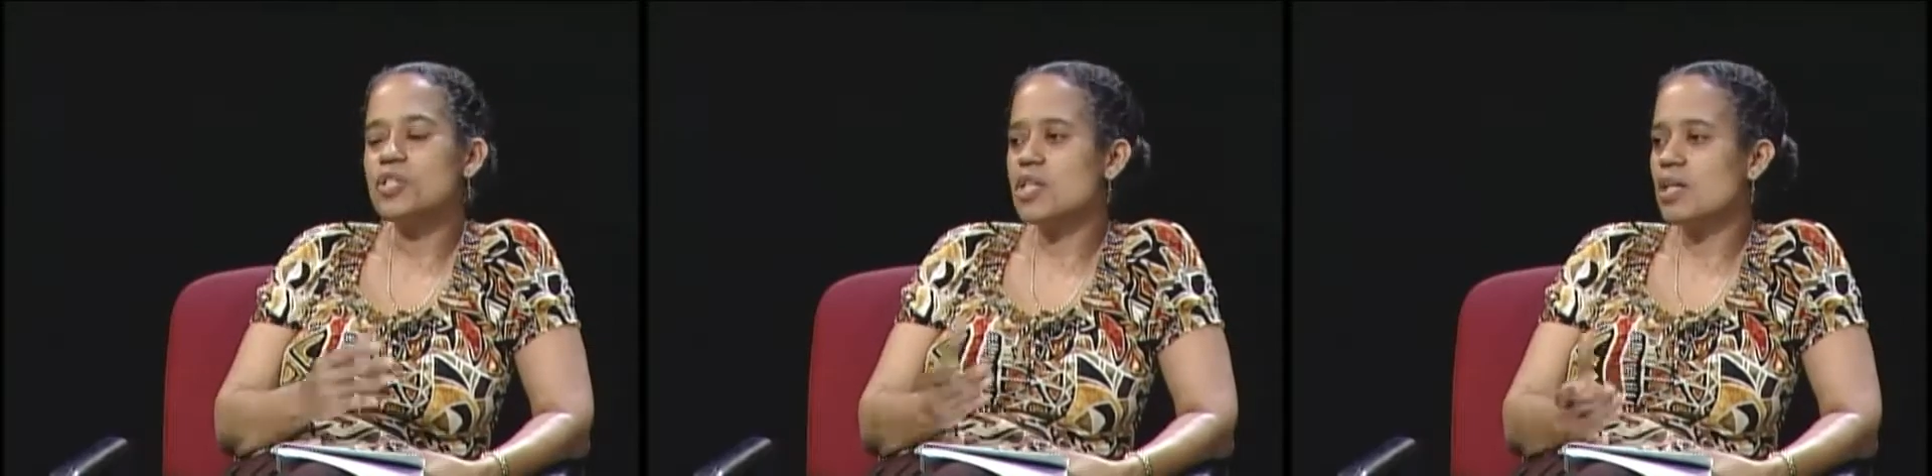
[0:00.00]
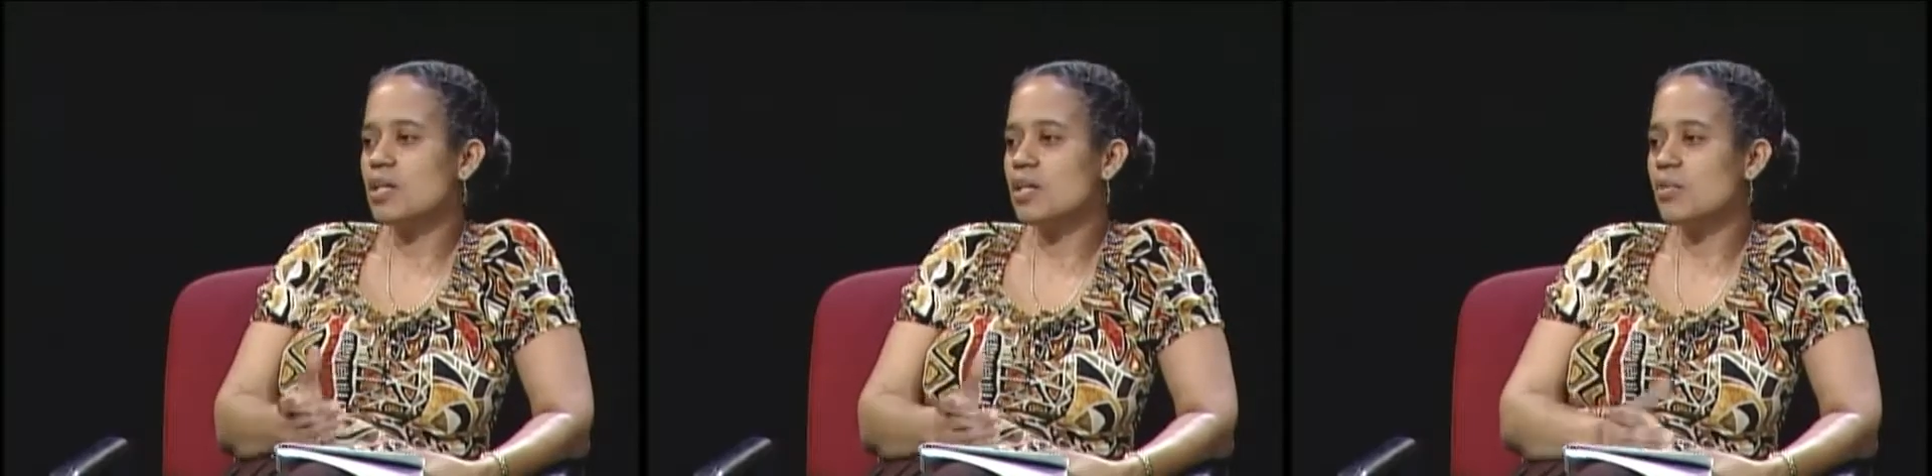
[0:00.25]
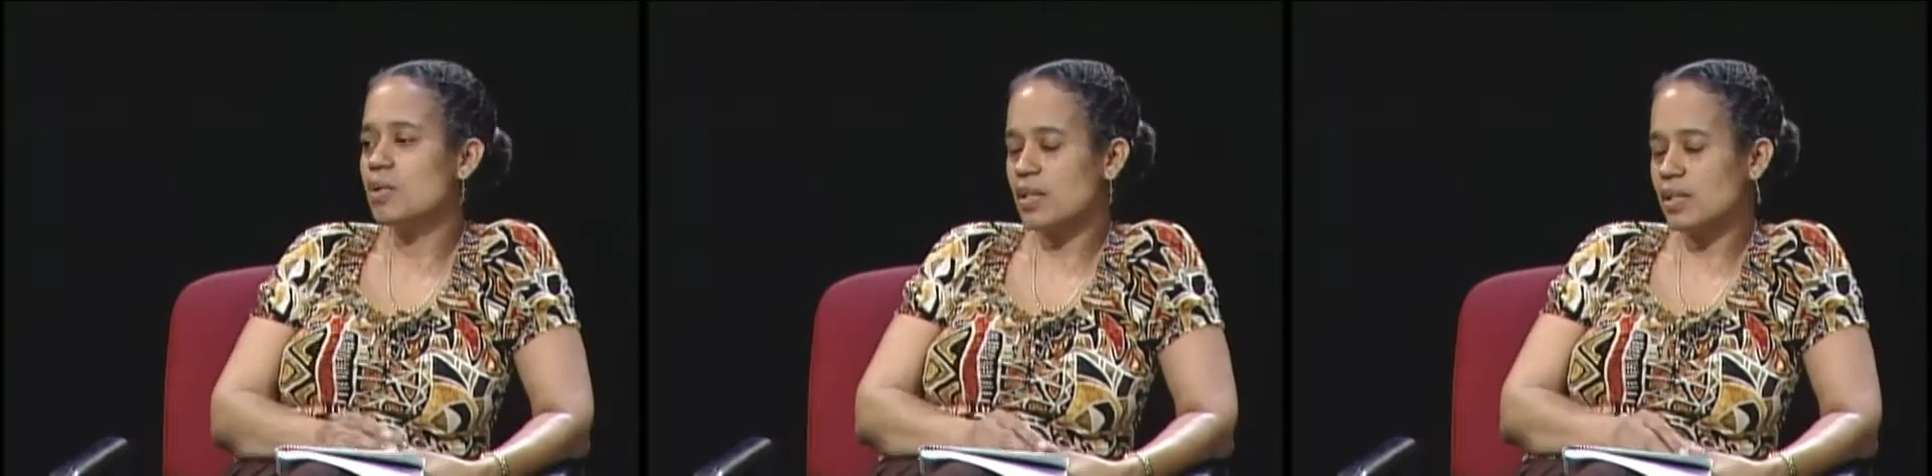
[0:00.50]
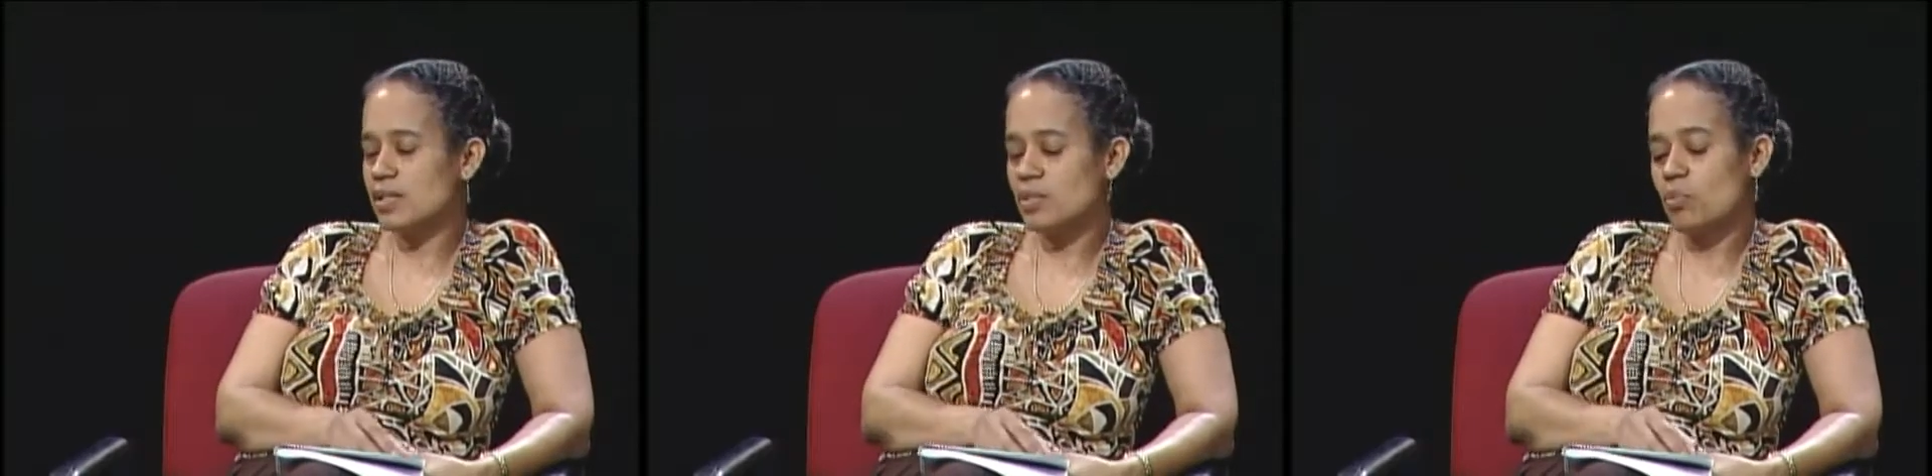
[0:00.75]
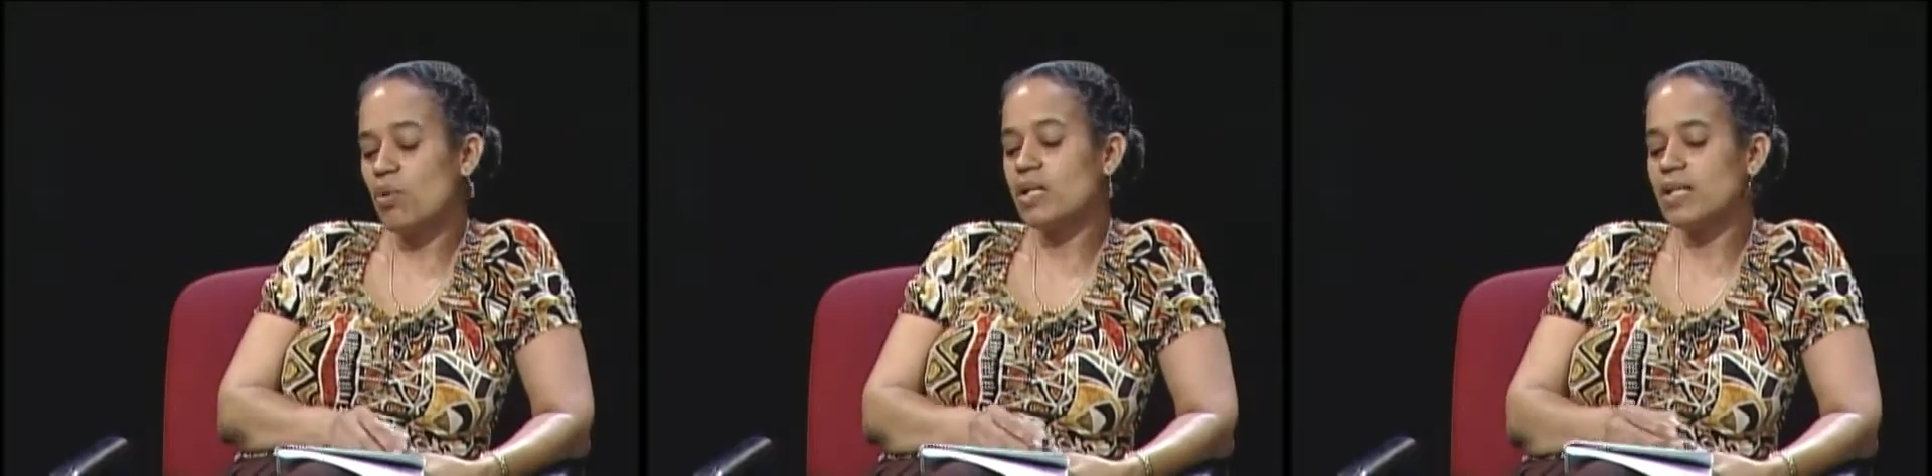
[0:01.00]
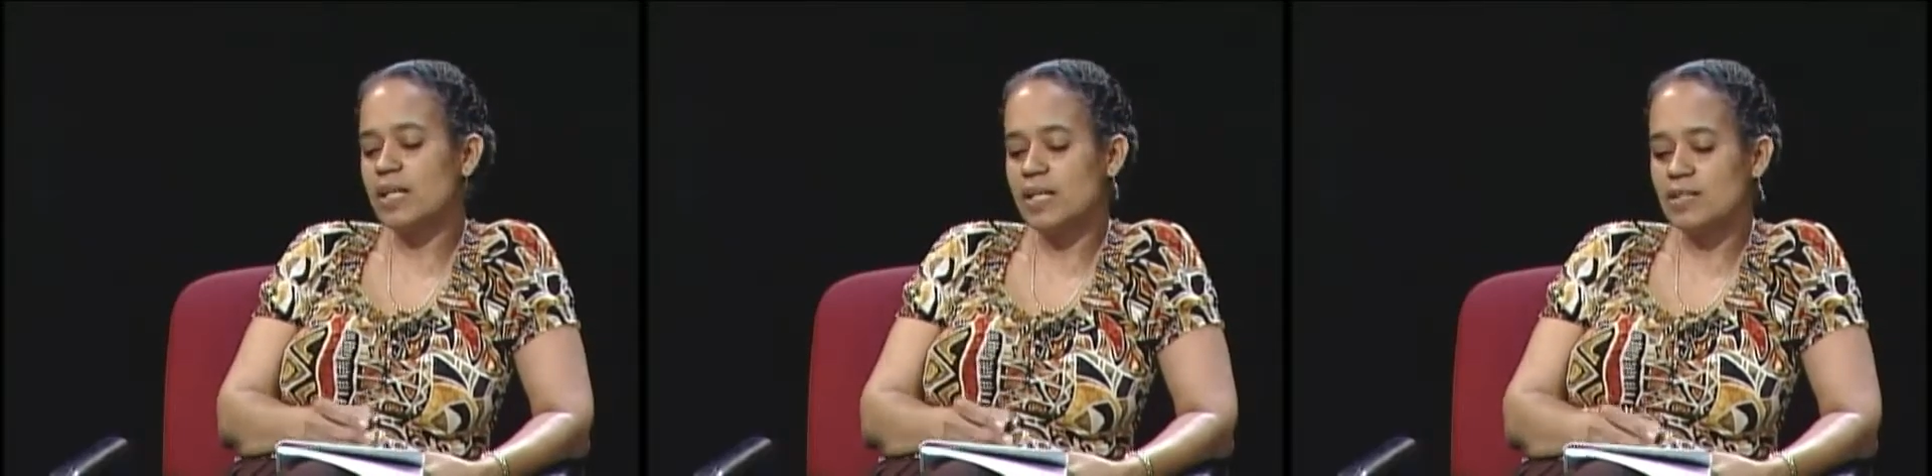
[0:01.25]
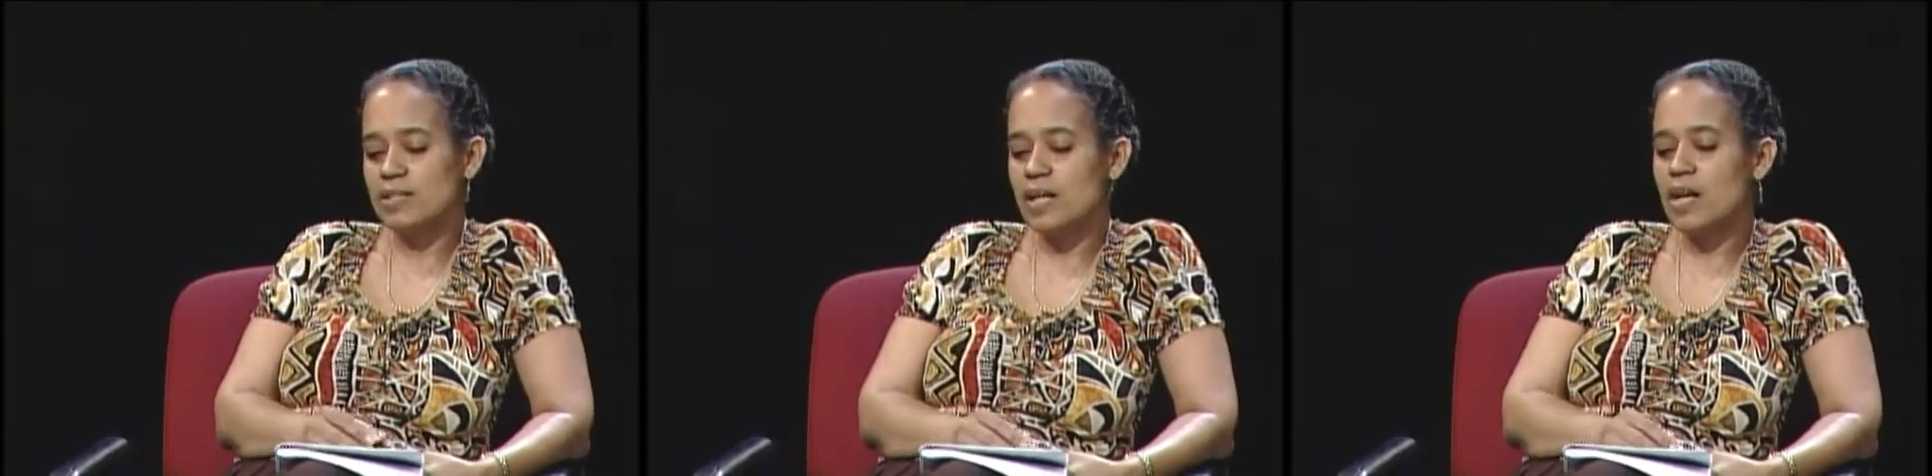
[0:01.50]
sharing with us what it is